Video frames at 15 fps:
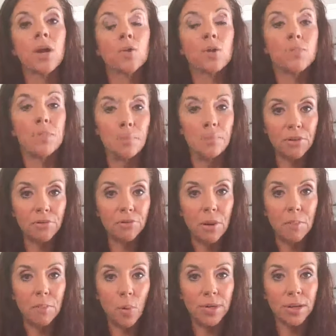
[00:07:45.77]
remember
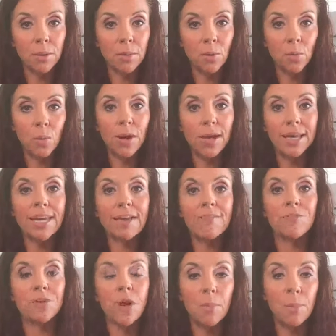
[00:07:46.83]
from point number 1,
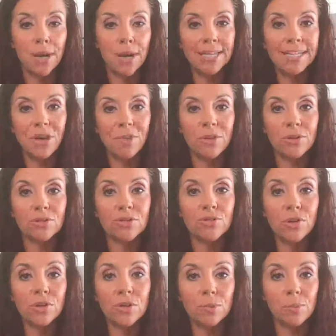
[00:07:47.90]
if you're not breaking down those
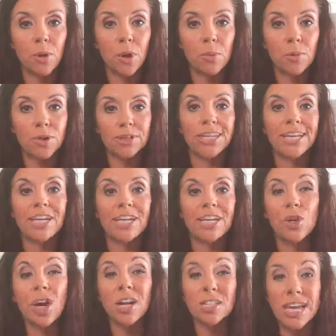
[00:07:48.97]
foods appropriately and
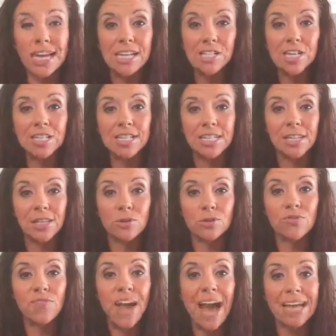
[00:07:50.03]
you're not digesting
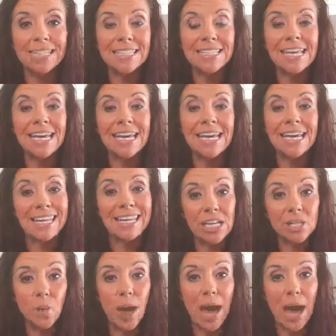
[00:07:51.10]
those fats, then
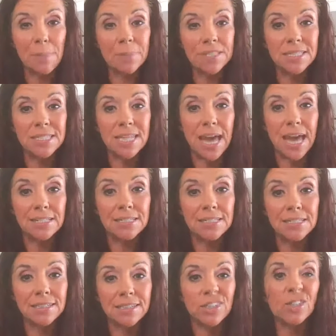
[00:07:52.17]
guess what happens
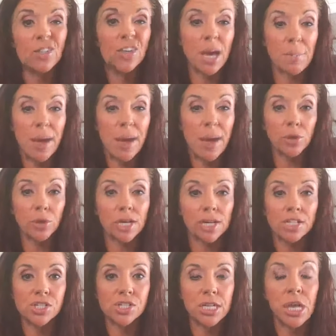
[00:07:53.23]
next? You get
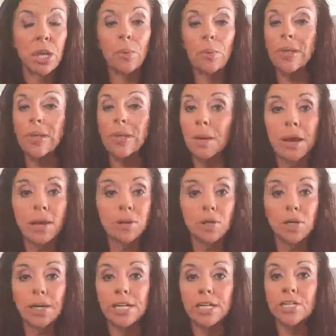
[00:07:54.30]
malnourished. When you get
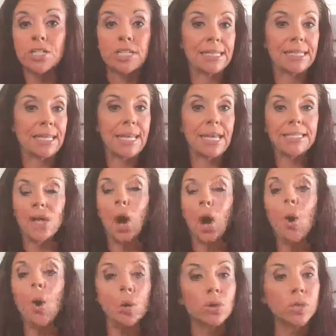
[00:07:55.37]
malnourished, then that's a
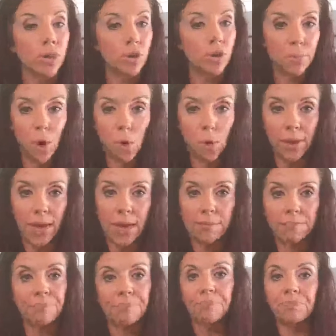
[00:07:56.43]
whole nother ball
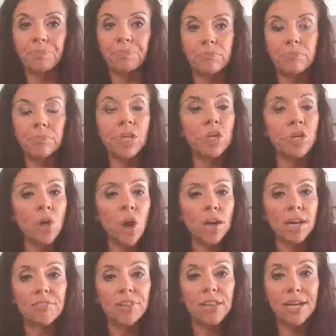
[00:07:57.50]
game. You're not
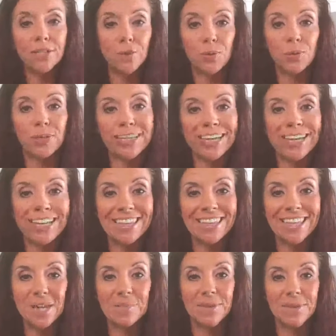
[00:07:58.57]
going to feel like doing really
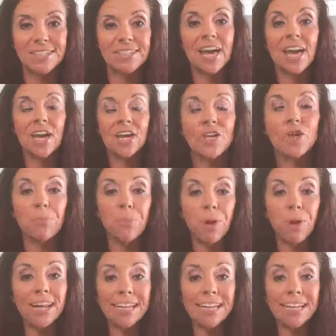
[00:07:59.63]
anything because your
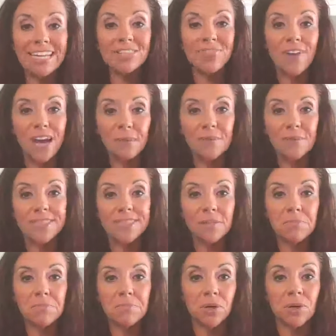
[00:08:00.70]
body needs vitamins
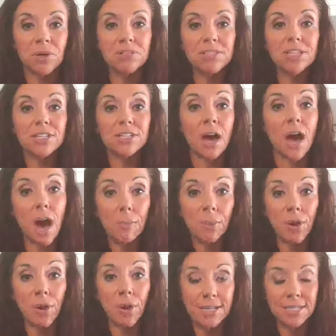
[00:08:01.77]
and minerals to
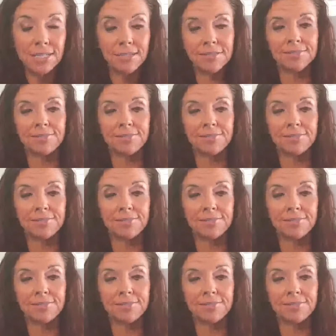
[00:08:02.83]
operate.